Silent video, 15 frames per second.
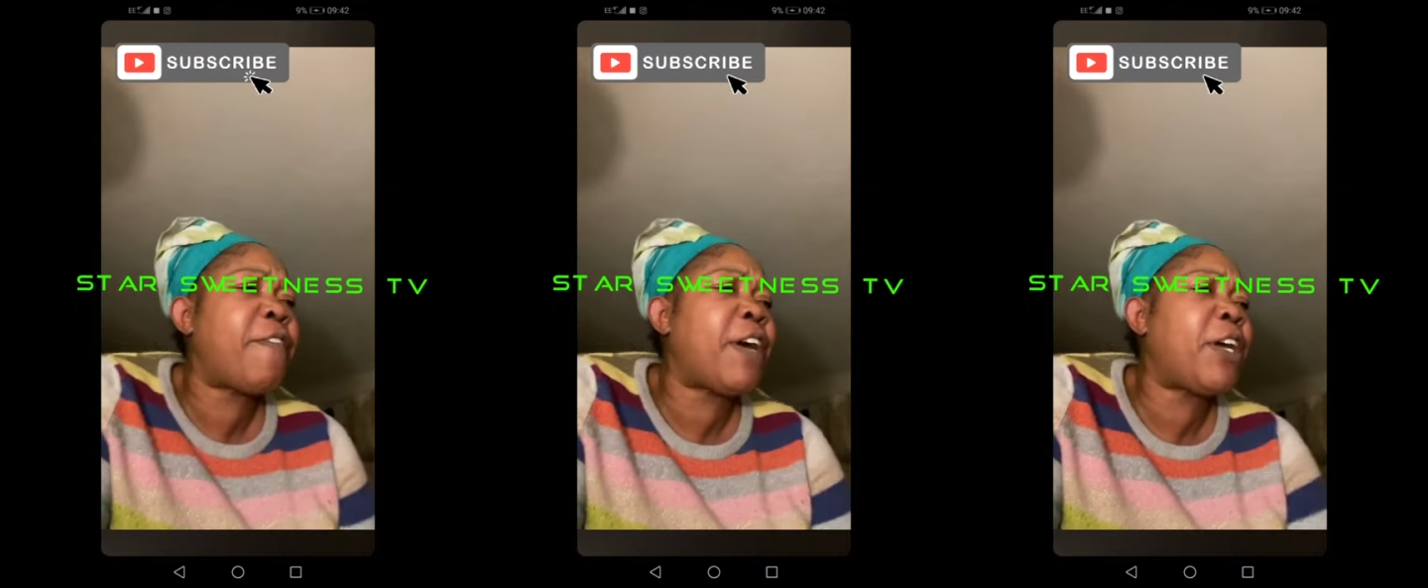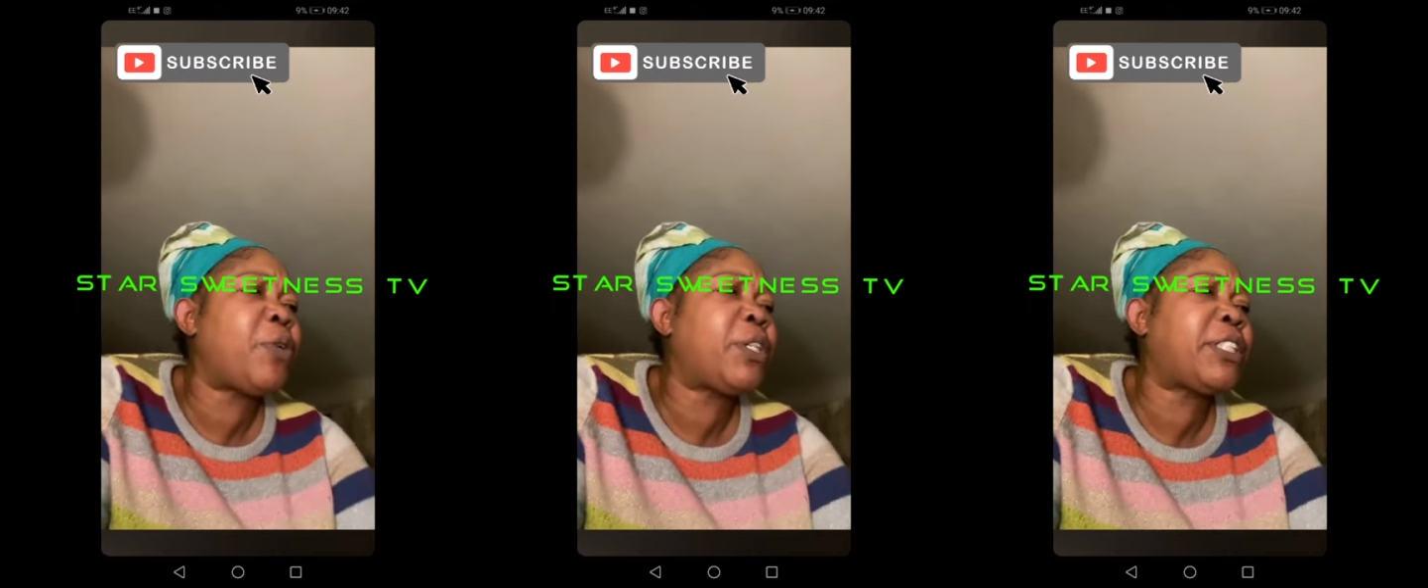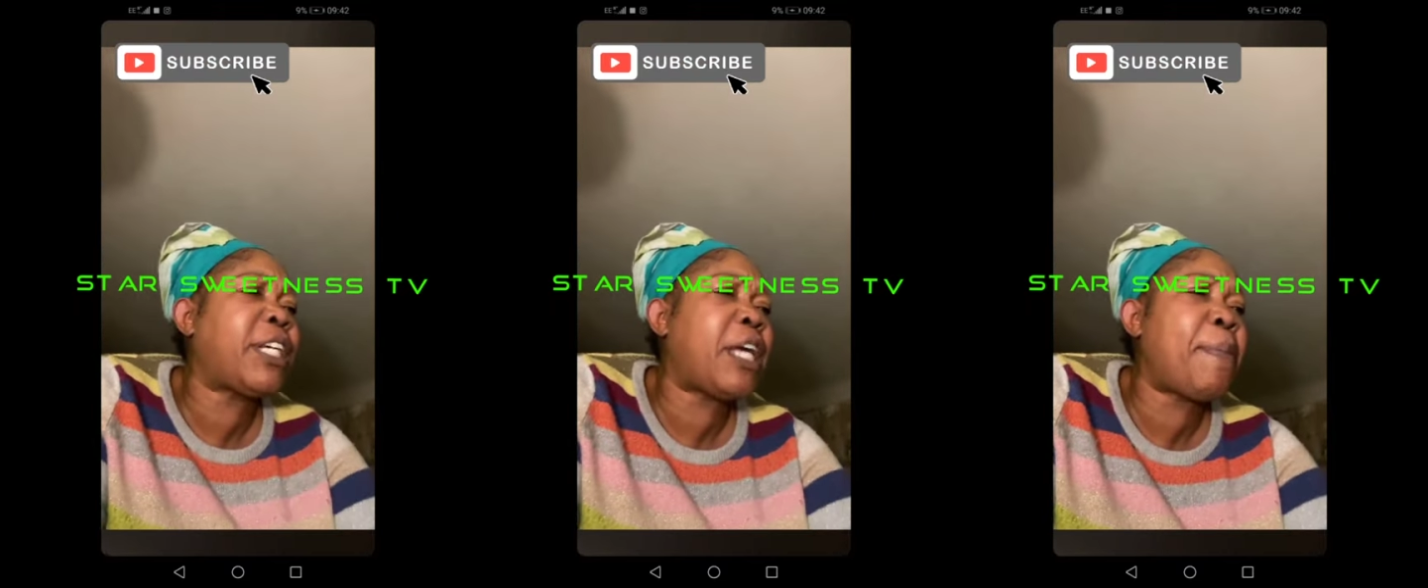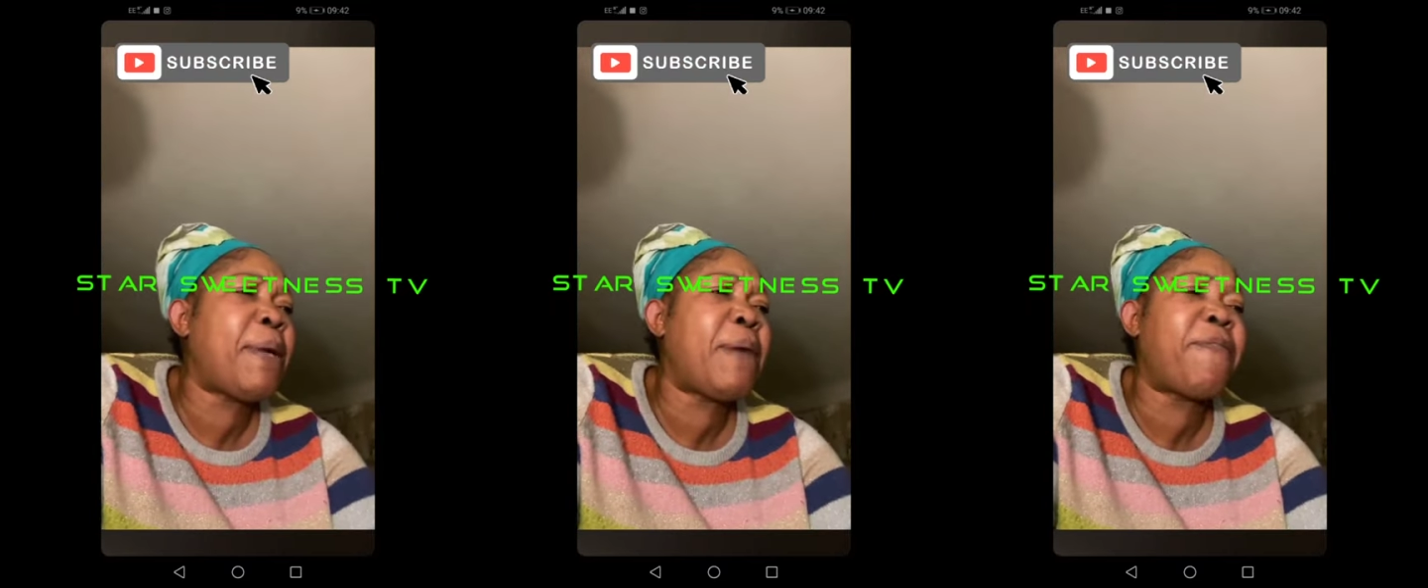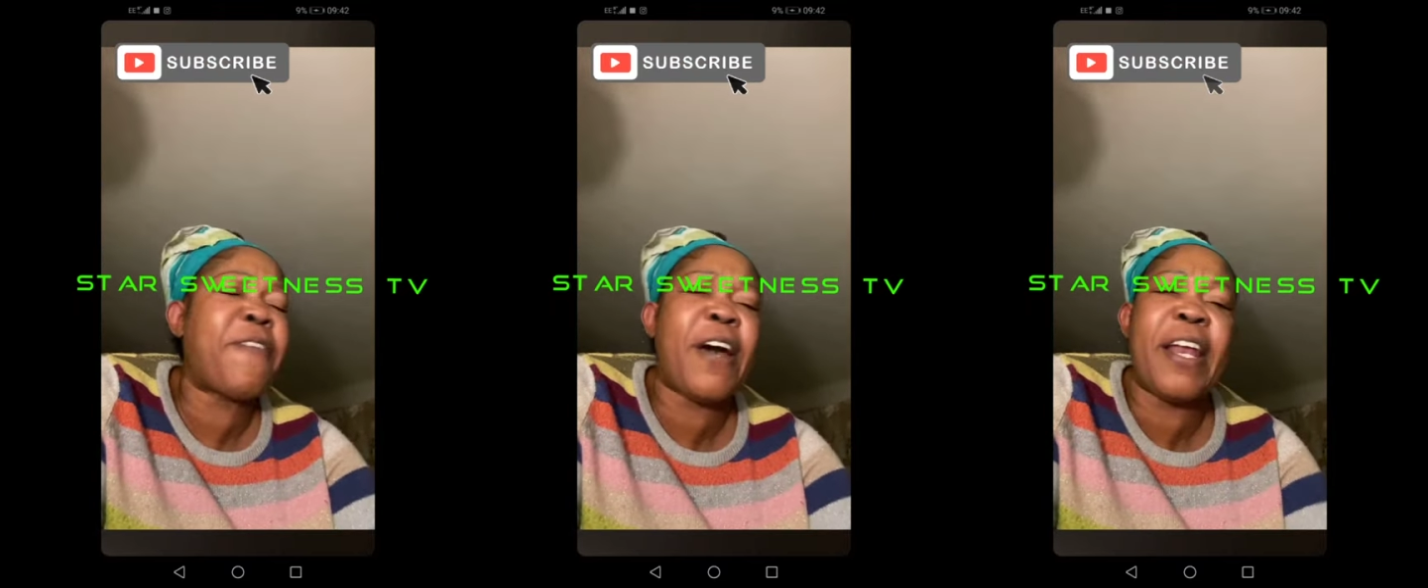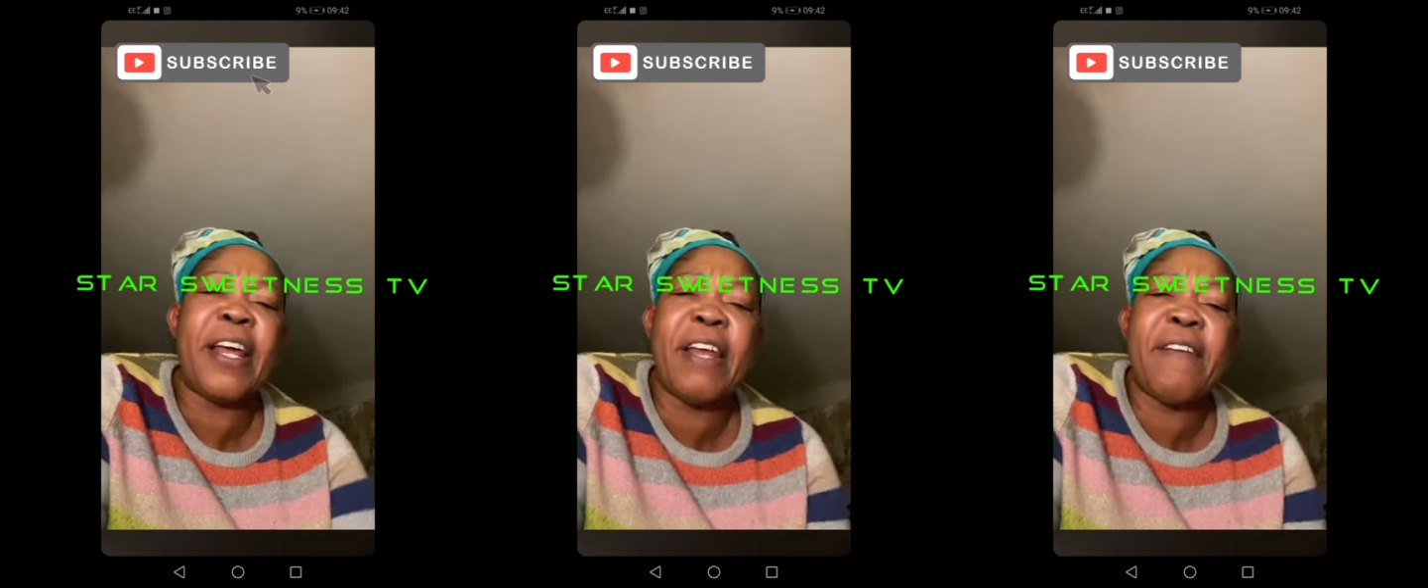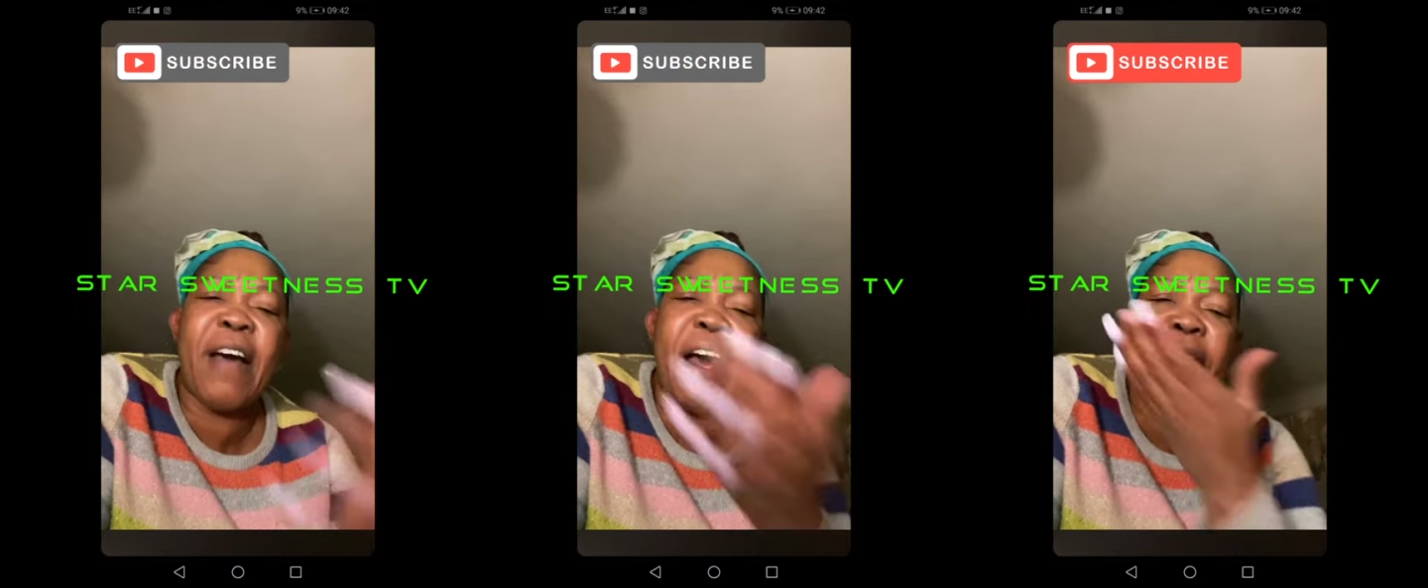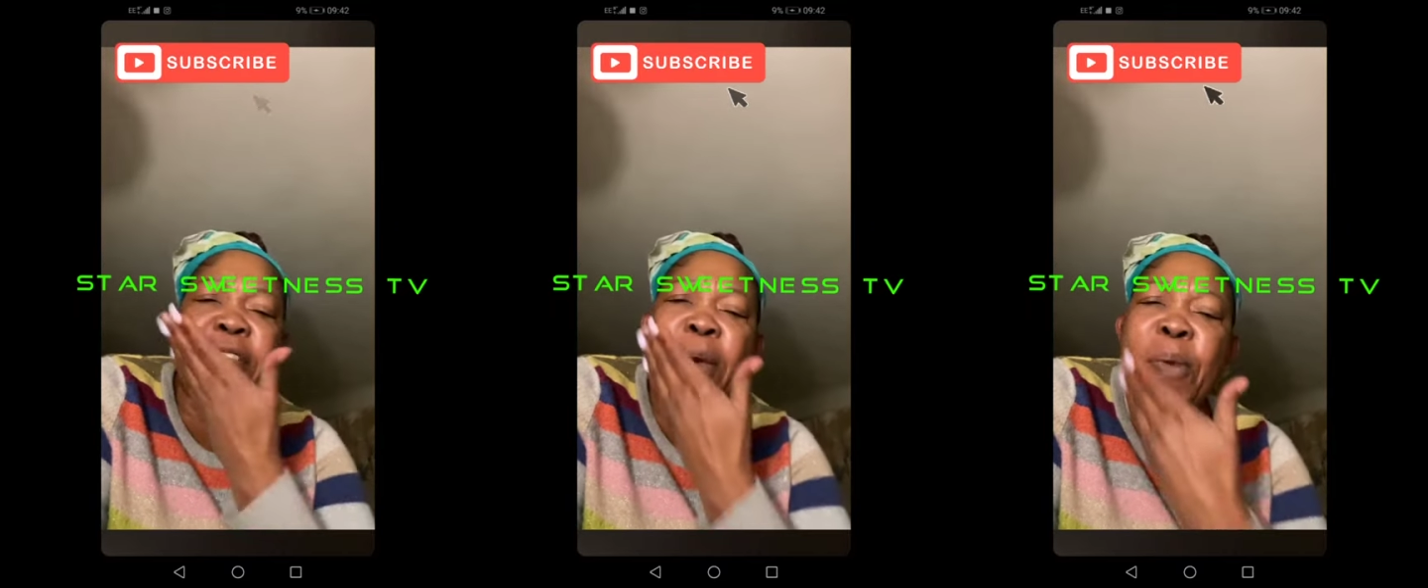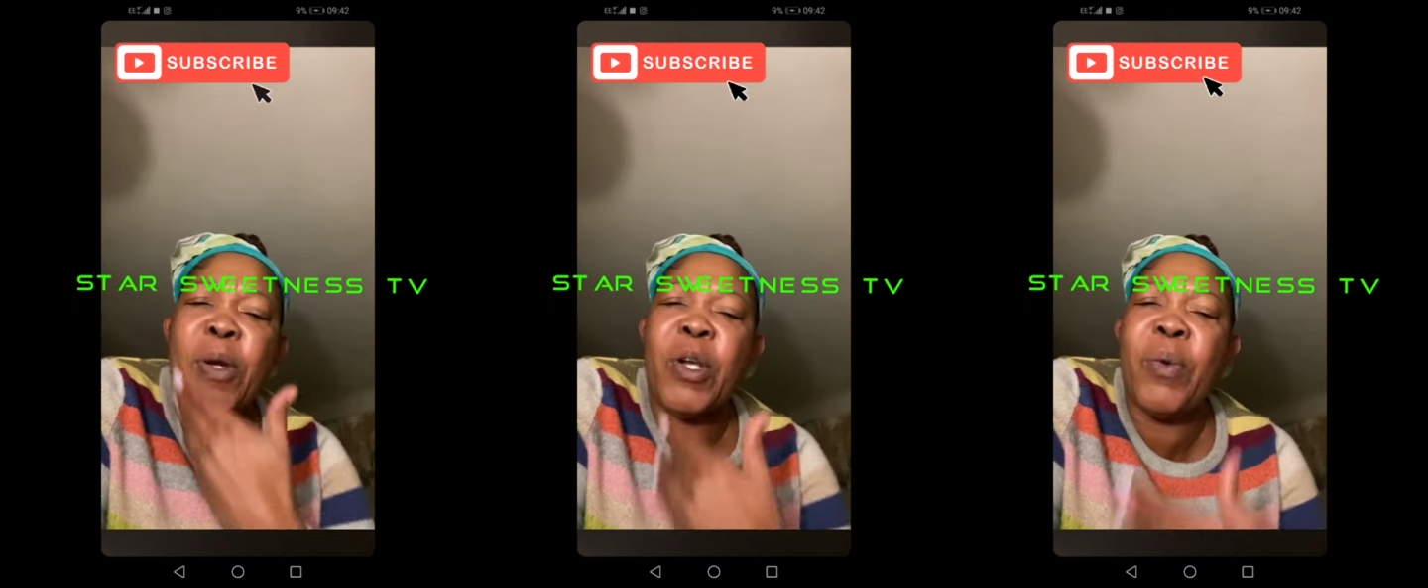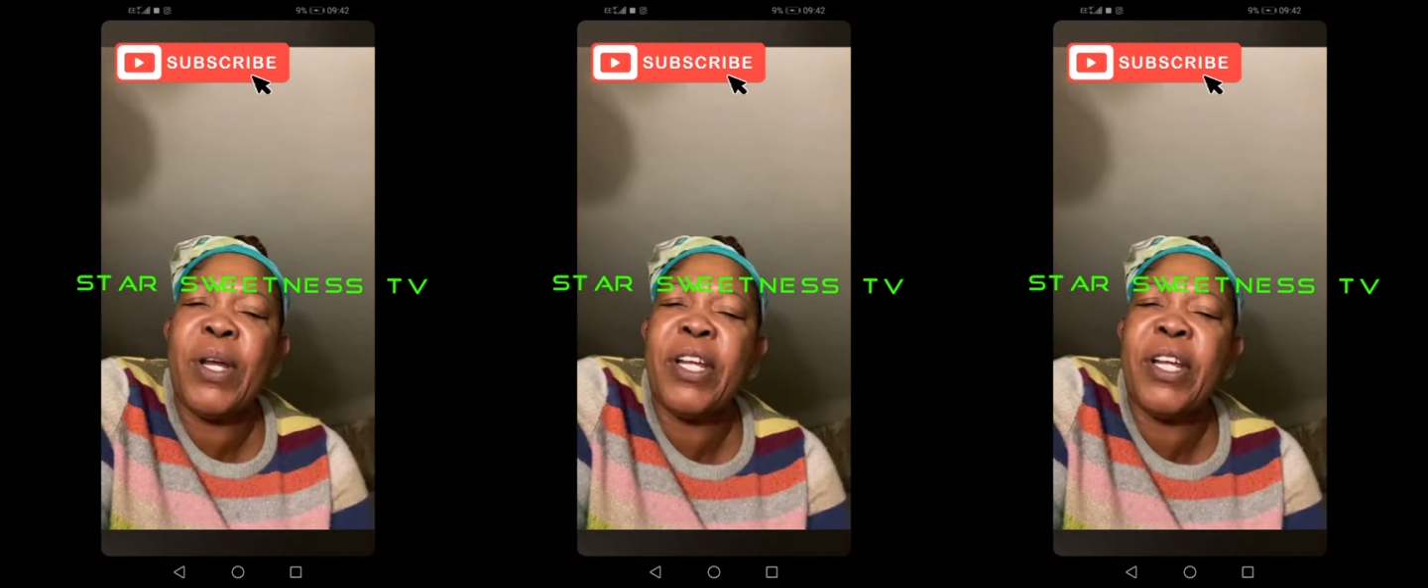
You never know, say your baby father never have the money